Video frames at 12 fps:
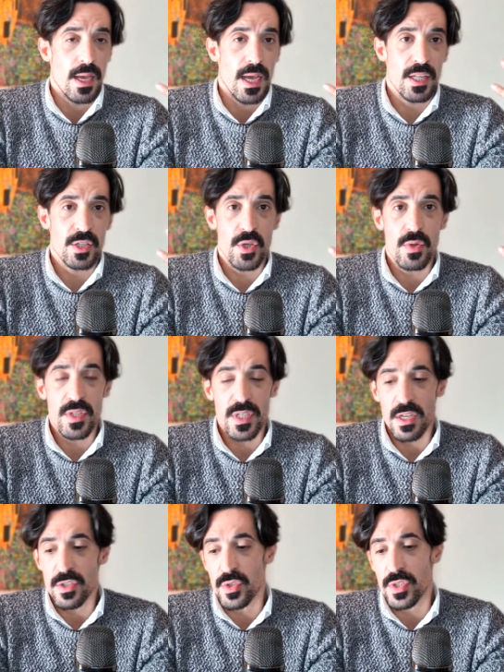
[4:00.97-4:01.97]
And so it
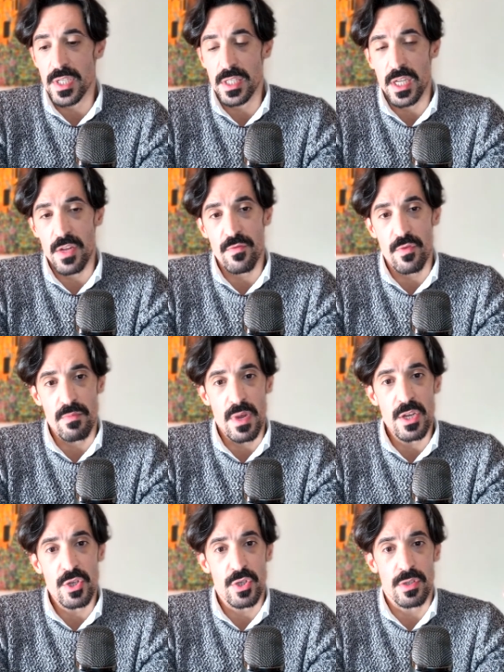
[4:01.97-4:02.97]
starts to send that
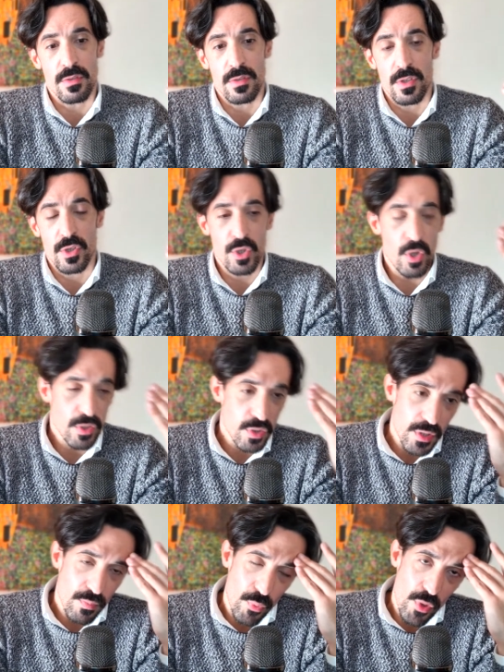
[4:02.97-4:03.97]
information not to
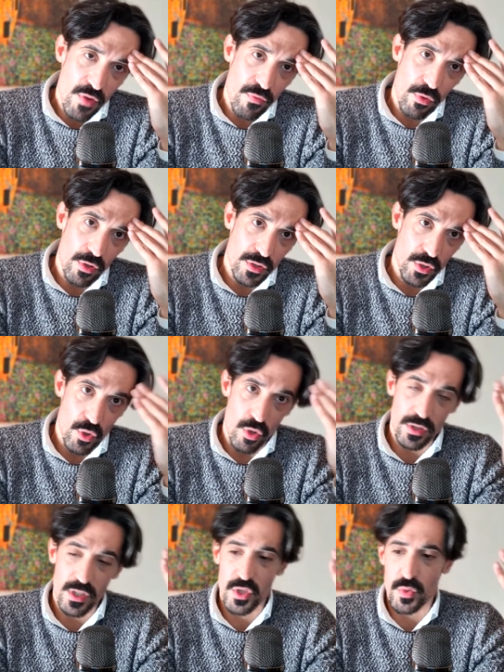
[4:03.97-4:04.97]
the prefrontal
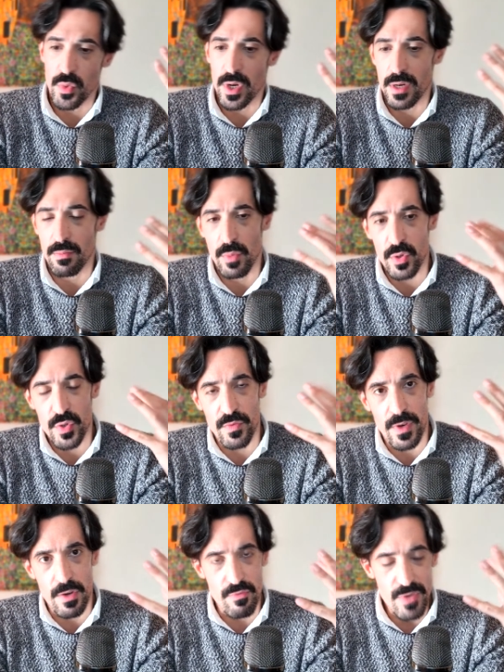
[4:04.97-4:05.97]
cortex, where most
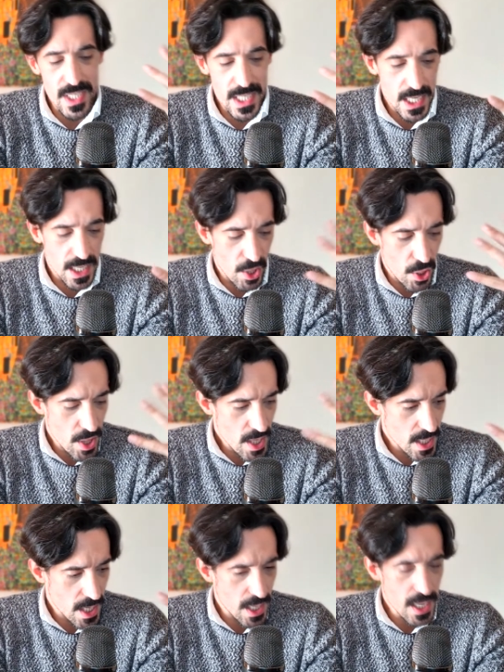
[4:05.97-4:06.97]
of our reasoning and
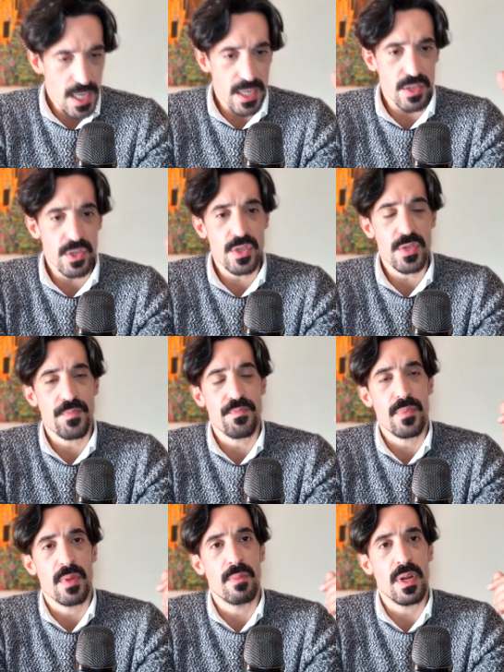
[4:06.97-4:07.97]
thinking is,
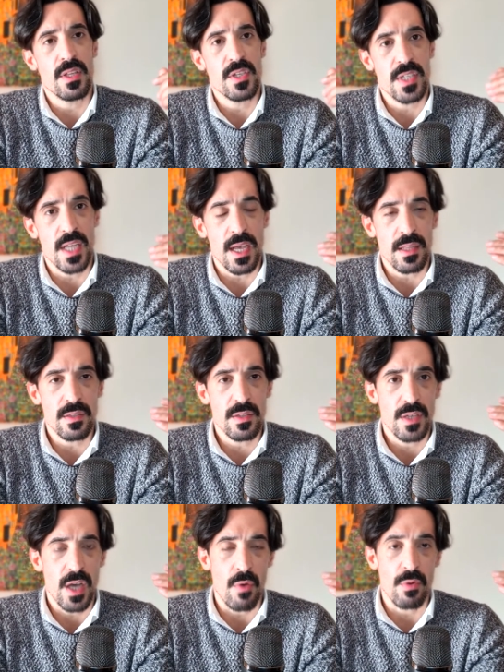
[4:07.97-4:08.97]
but instead
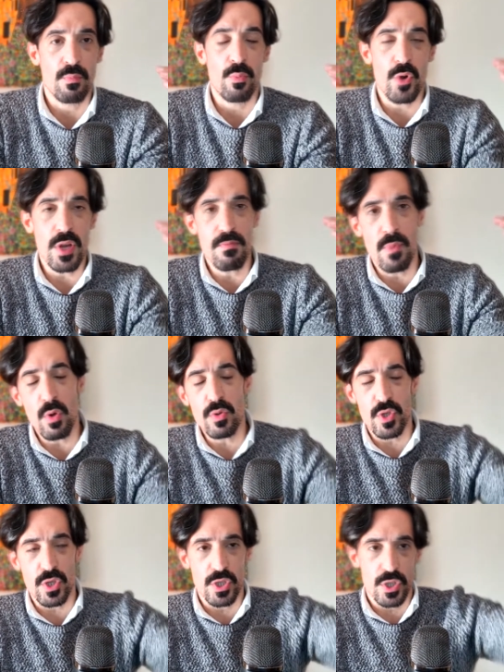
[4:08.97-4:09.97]
our
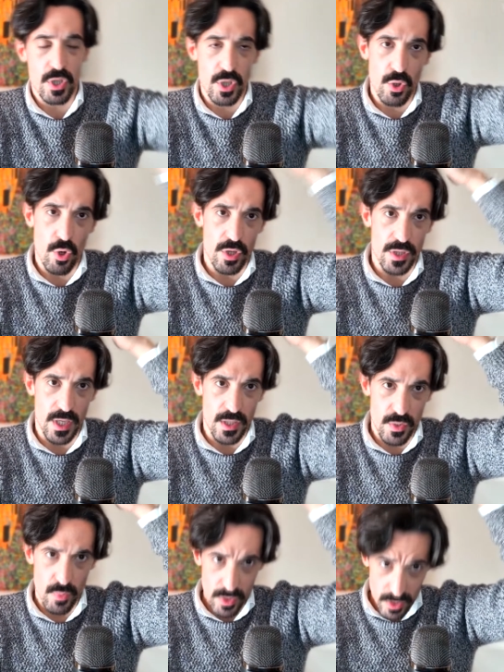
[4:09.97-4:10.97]
premotor
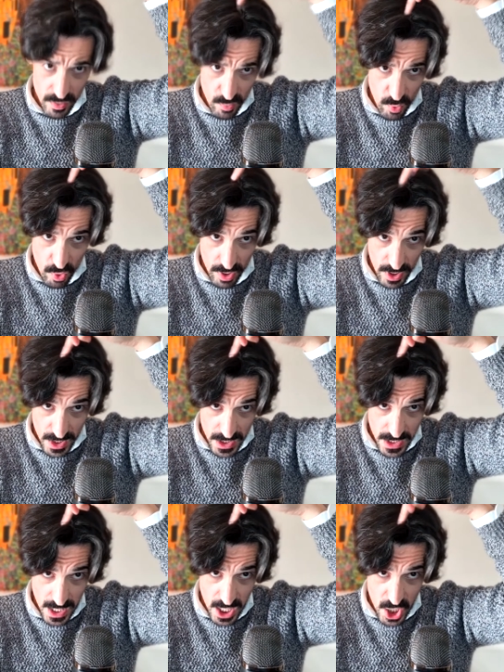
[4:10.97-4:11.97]
cortex, which is more or
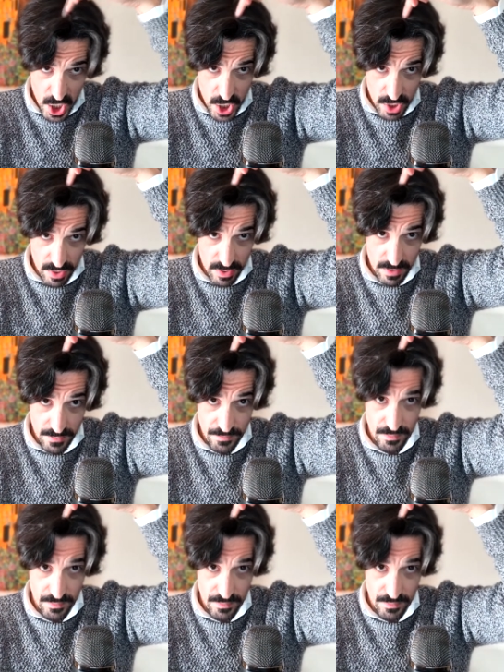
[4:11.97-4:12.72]
less here.